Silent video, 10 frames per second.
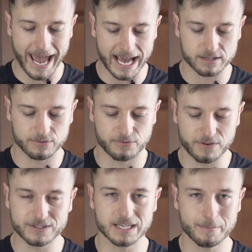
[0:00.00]
add
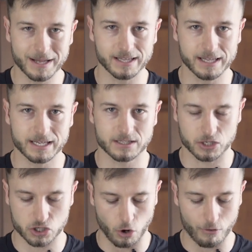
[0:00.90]
15
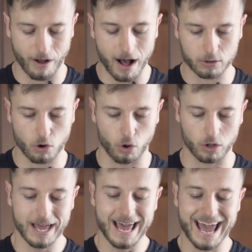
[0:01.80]
milliliters of alcohol.